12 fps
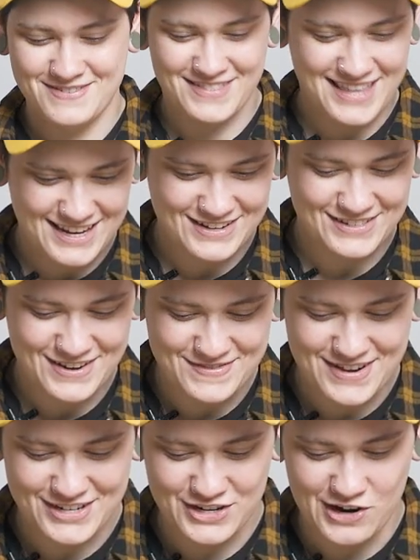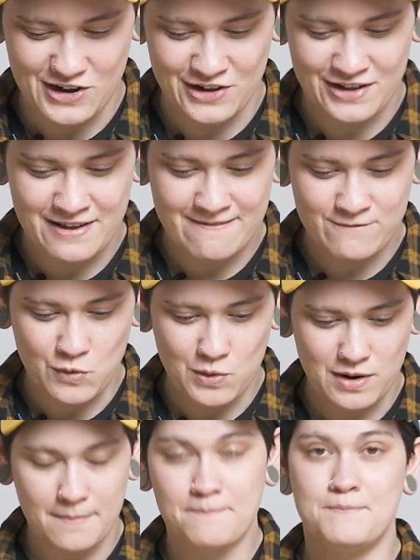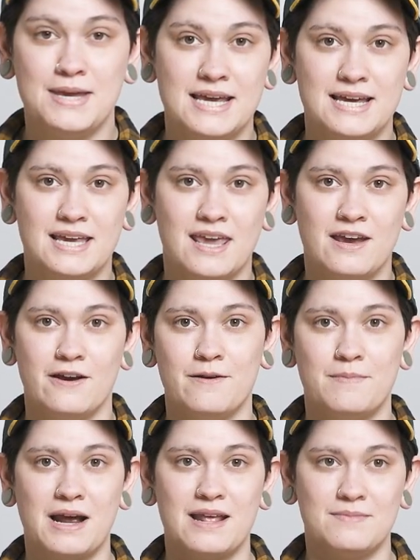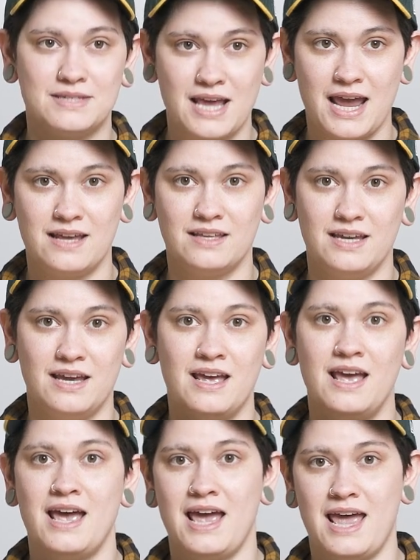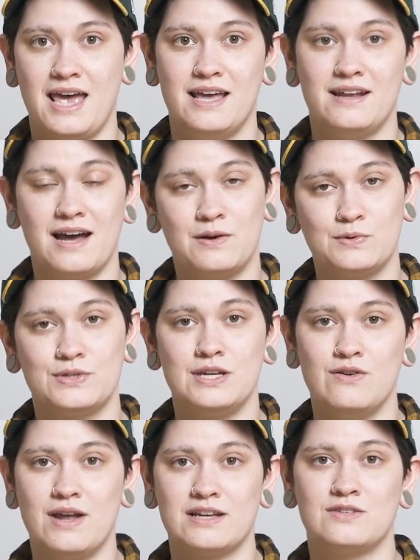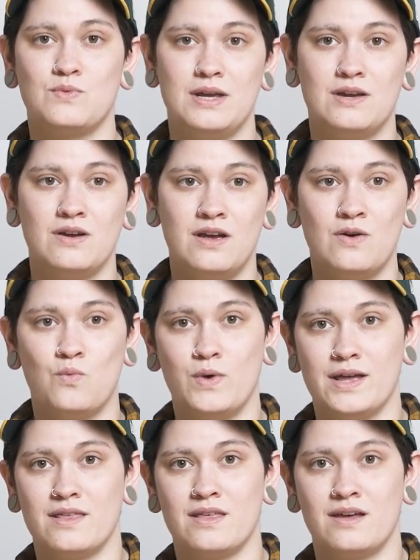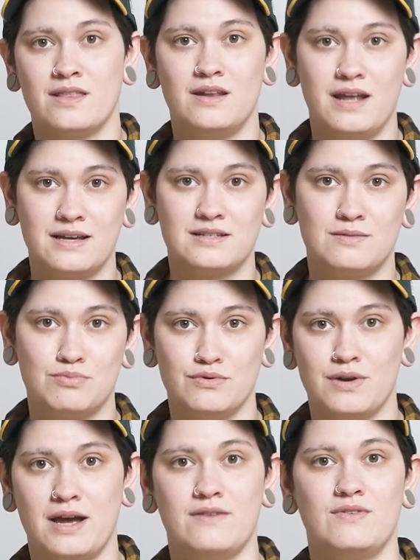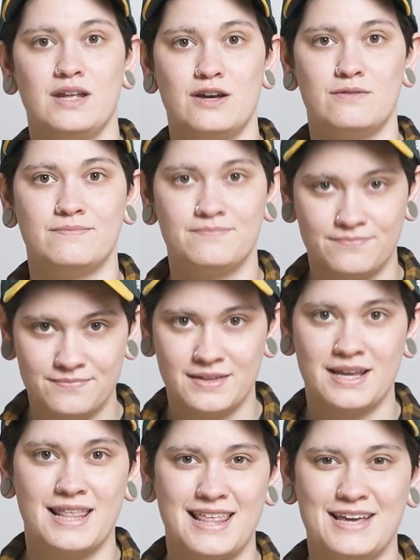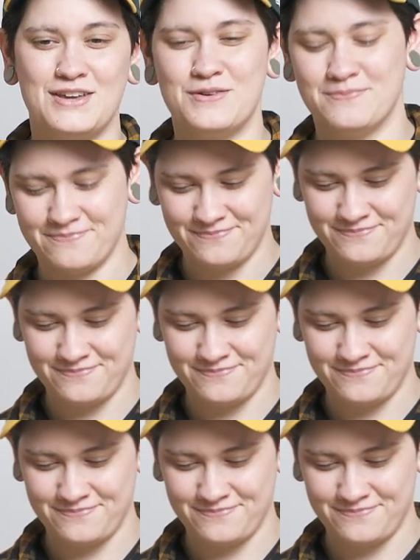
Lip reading: Thank you so much, y'all, for being here. My name is Haley, and I will see you next week with the next brew guide video. Thank you.